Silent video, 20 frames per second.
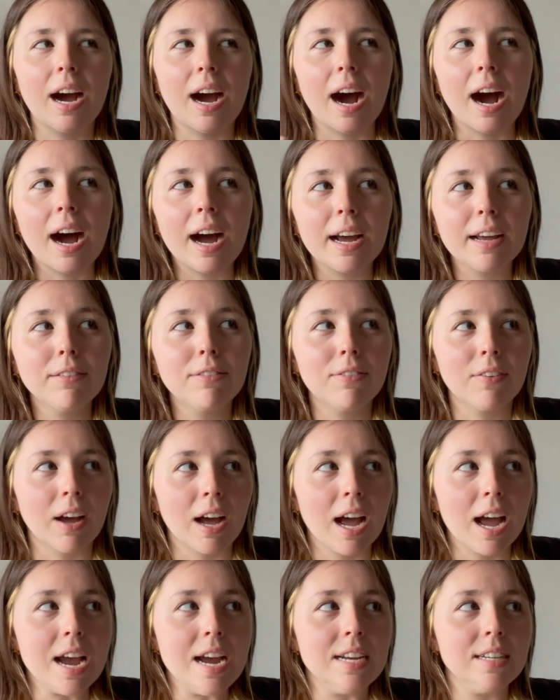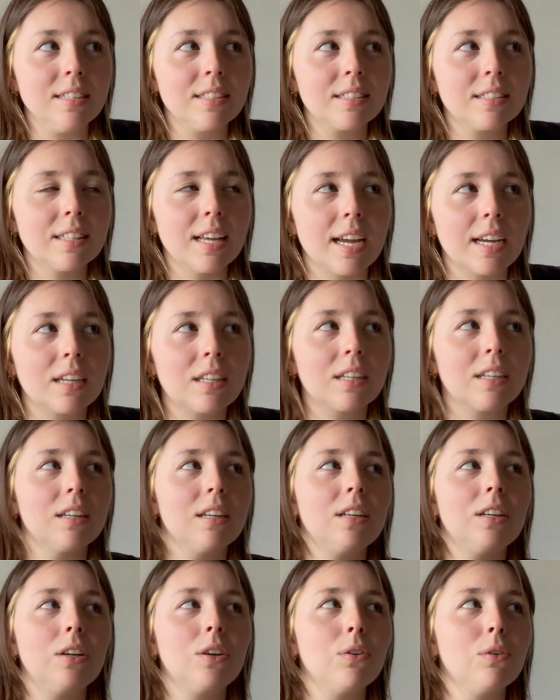I find like
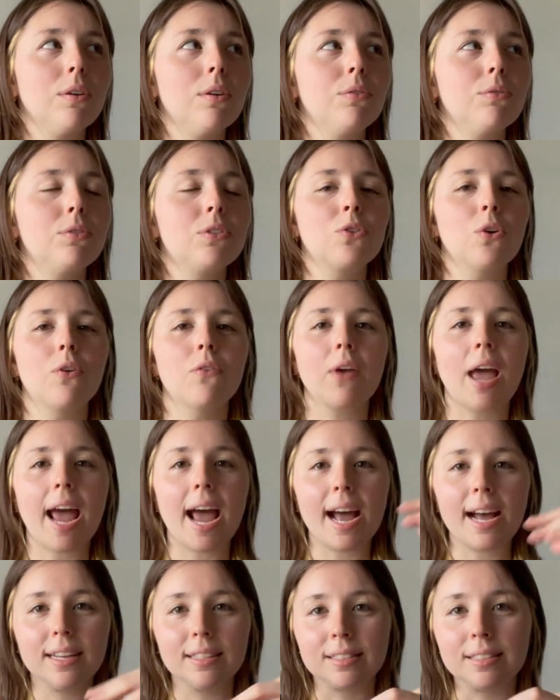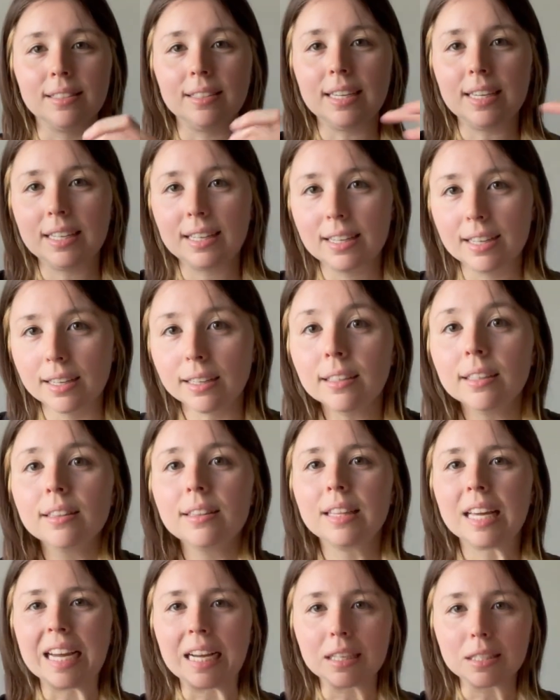sort of as
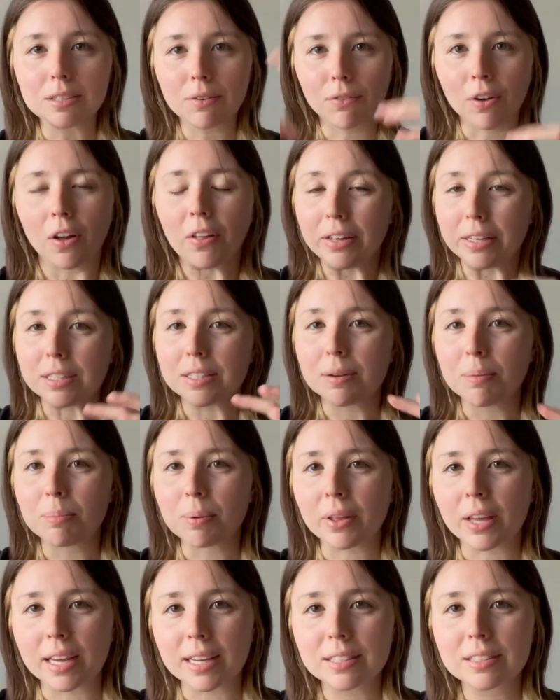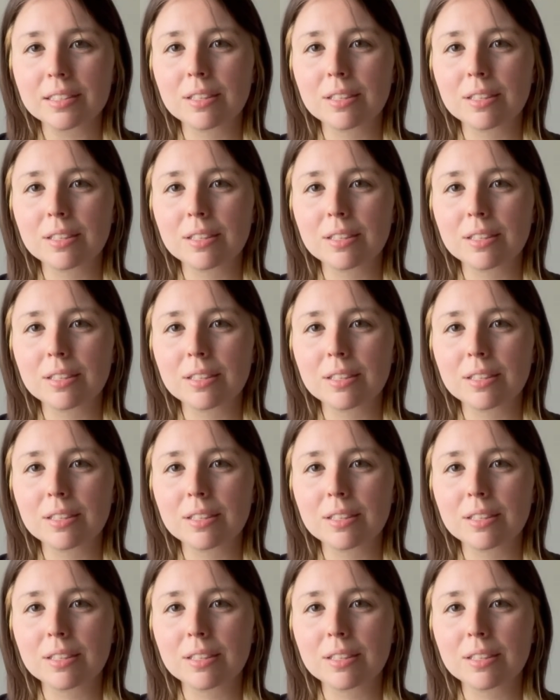needed things fall into place.